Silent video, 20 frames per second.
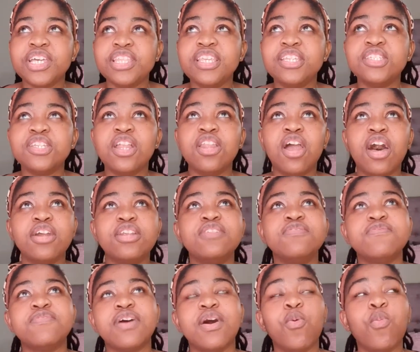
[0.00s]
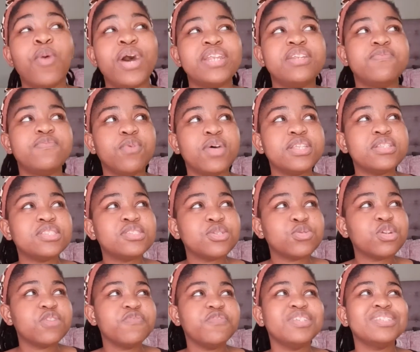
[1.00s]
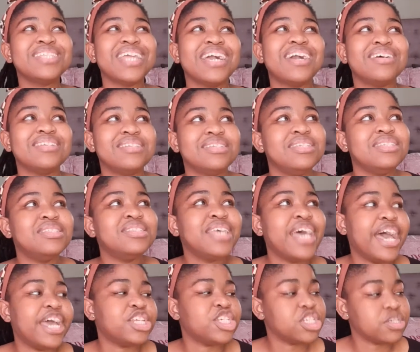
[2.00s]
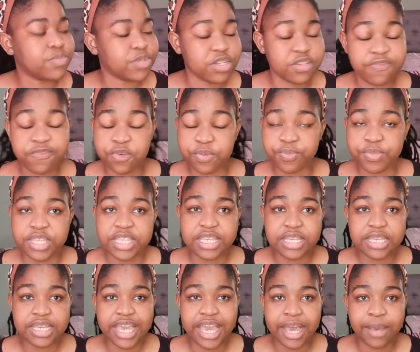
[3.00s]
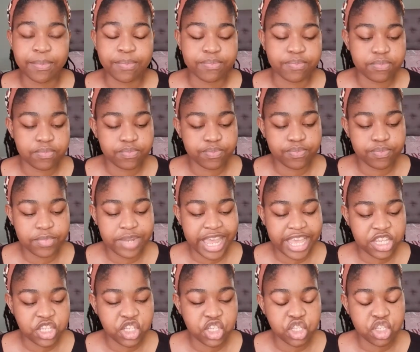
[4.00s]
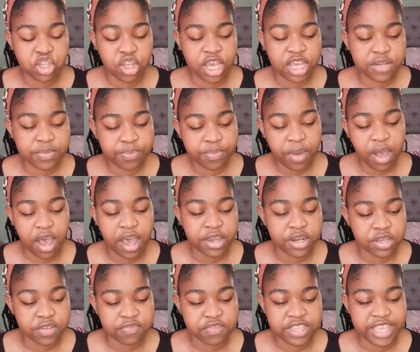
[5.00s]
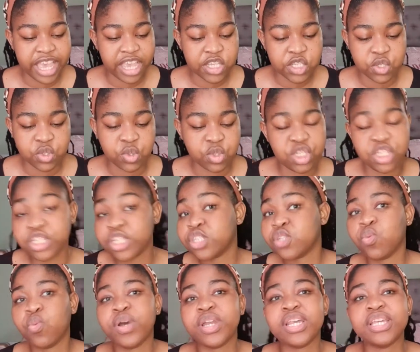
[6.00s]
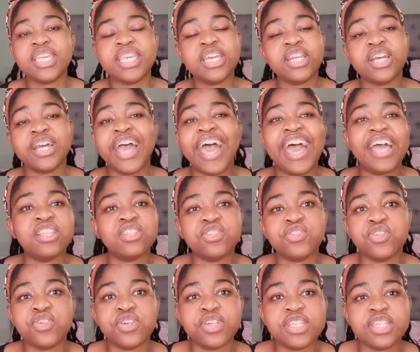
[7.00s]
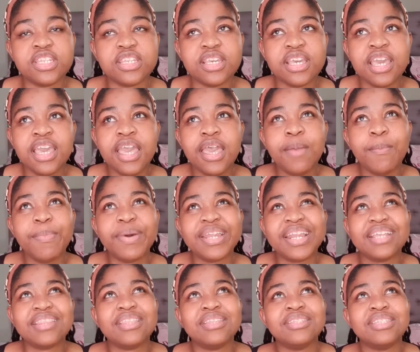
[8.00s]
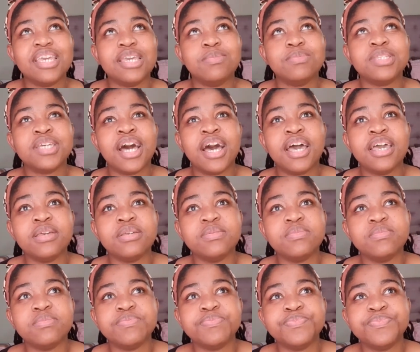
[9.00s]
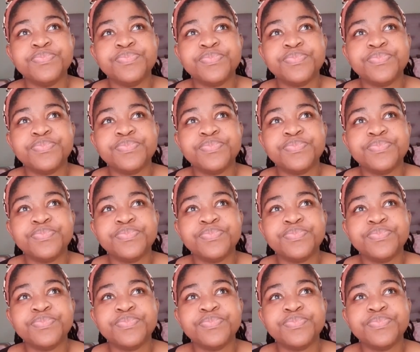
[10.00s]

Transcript: there's a lot of what it sort of feels like a detachment for me, like she's not part of the action, or she doesn't want to get her hands dirty, but at the same time